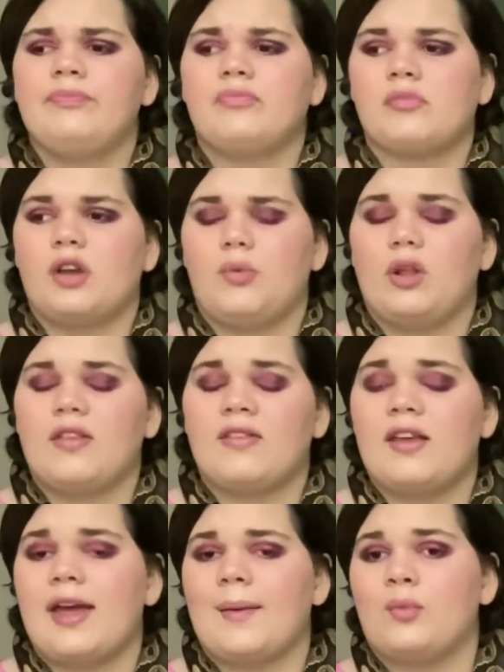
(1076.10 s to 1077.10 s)
once they
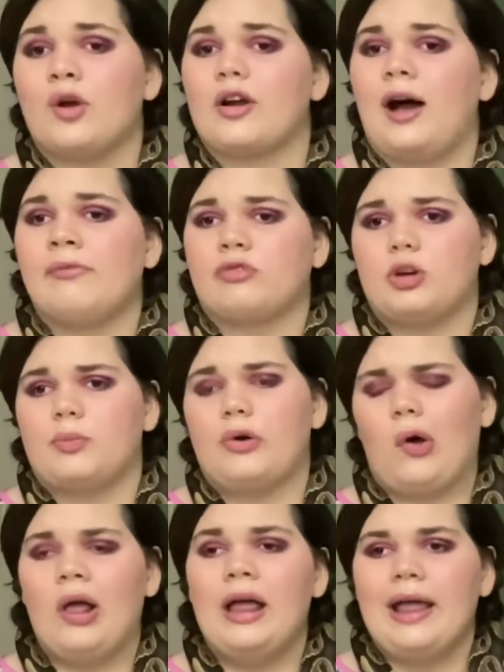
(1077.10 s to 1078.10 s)
get more
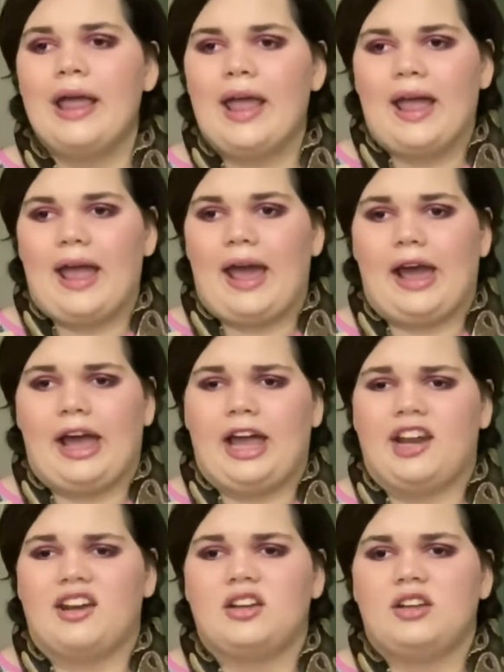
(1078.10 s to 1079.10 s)
comfortable and
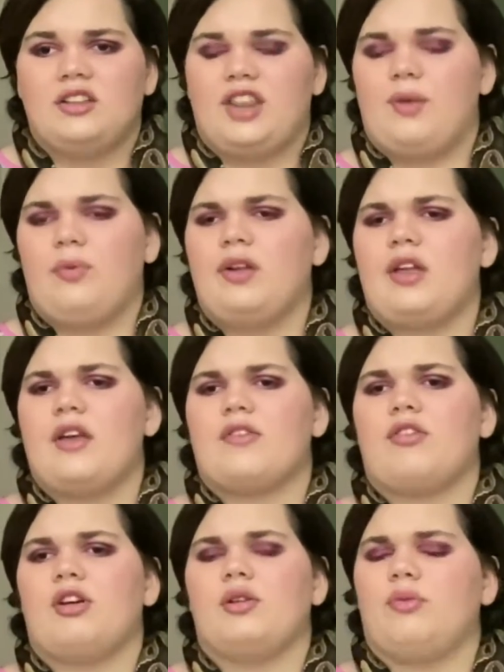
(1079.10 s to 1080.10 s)
they realize
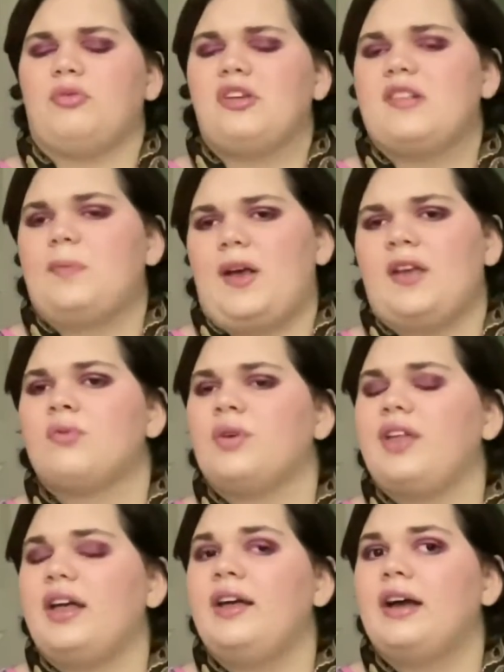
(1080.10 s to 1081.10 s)
they're in a free space where they
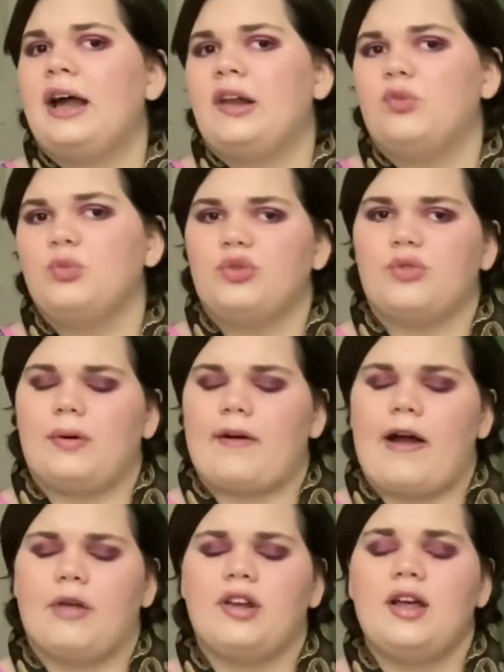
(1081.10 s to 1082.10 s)
can kind of move
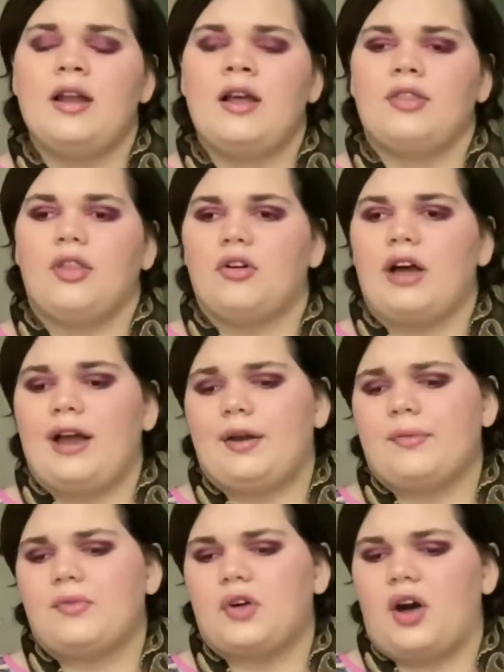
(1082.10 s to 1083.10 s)
around, they'll kind
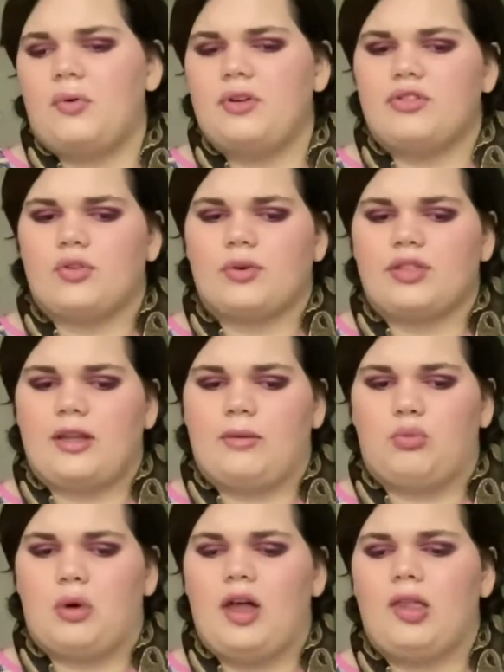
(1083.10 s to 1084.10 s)
go and do what they
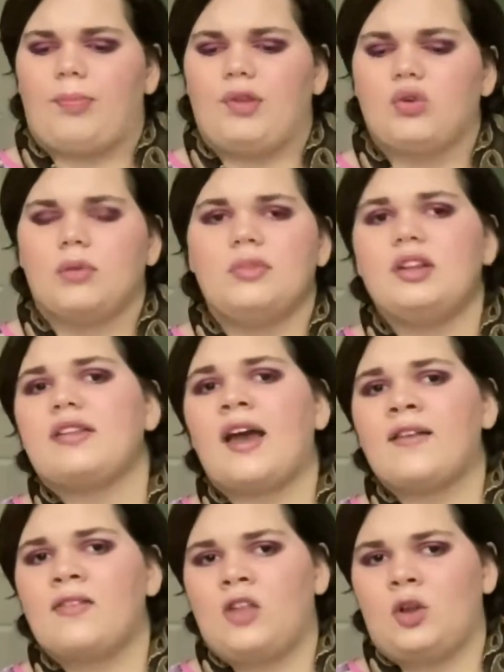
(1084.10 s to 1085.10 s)
want. But normally it takes
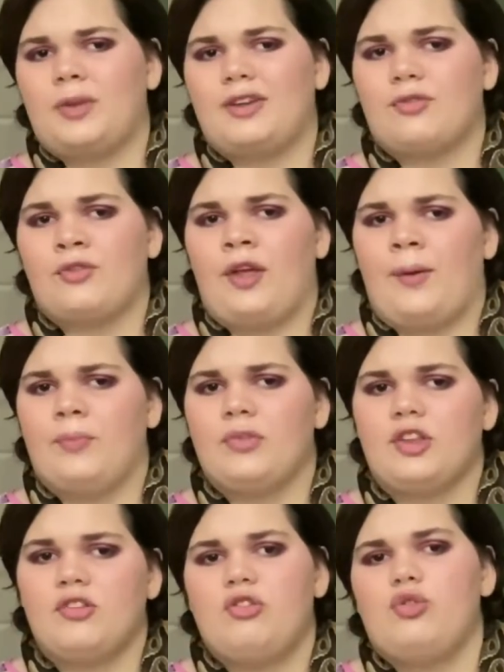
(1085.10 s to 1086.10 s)
a little bit for them
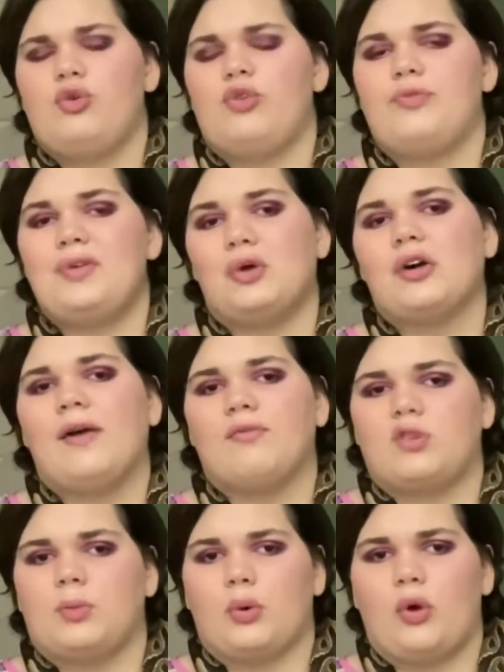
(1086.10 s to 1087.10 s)
to feel
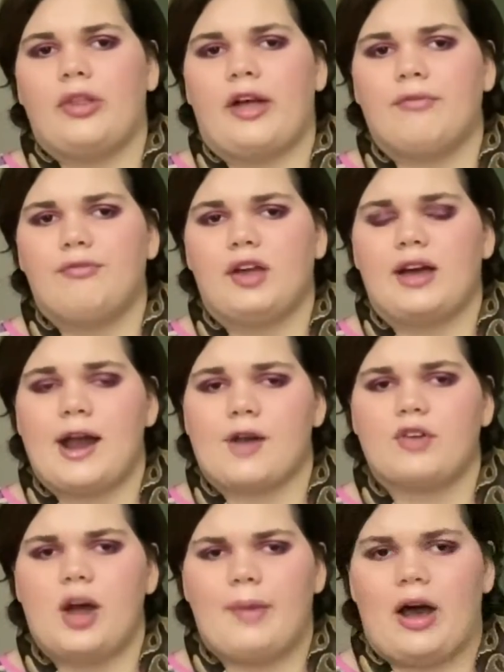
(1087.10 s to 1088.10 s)
comfortable enough to kind of
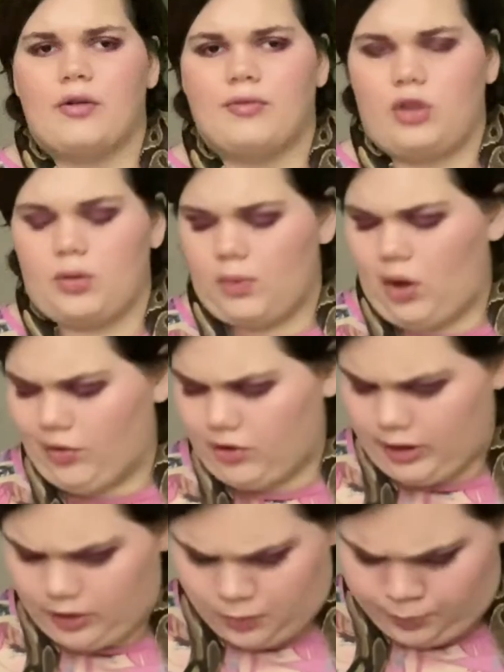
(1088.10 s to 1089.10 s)
come out of their balls and
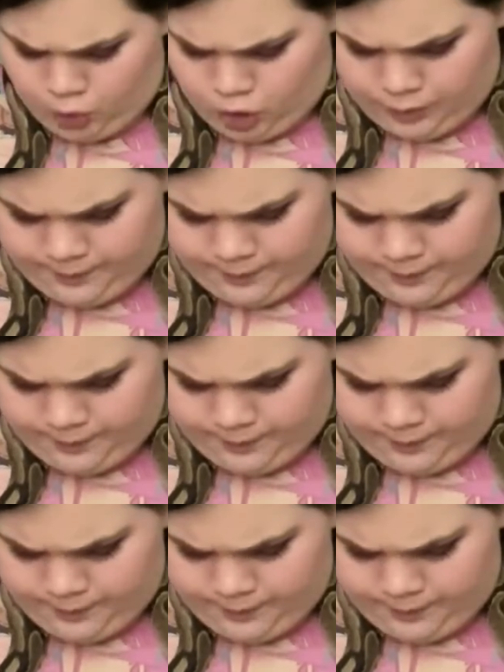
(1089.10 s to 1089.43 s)
explore.